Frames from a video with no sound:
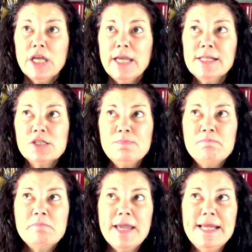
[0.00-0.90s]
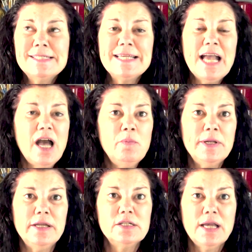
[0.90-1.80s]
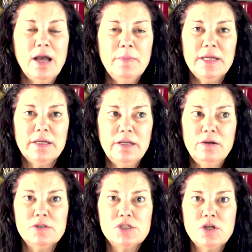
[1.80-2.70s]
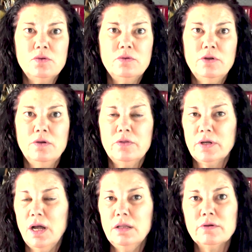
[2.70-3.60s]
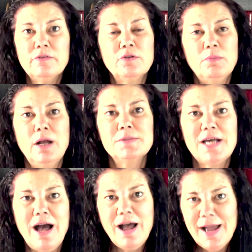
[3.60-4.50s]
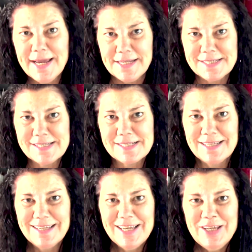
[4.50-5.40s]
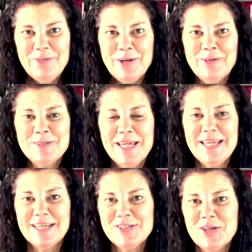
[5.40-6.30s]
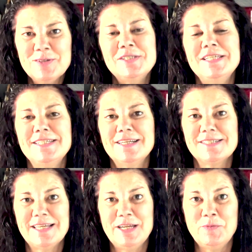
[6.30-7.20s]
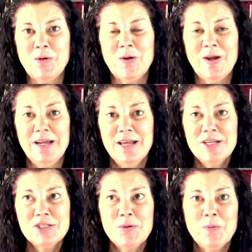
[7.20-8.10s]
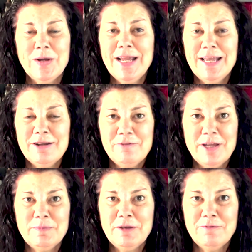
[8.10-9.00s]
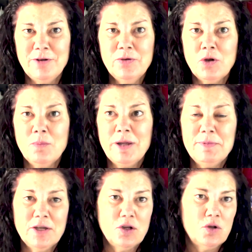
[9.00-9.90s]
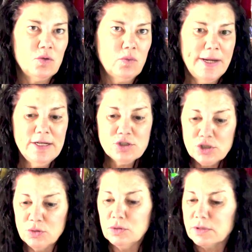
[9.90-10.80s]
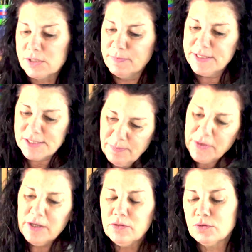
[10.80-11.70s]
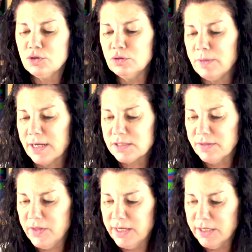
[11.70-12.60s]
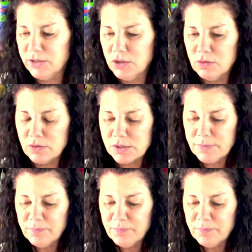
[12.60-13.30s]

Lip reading: It's amazing how many kiddos don't know the color of their mom's eyes. You don't take in those details anymore. So bringing in a family photo might be a great tool. It's going to be something in their toolbox that they can use.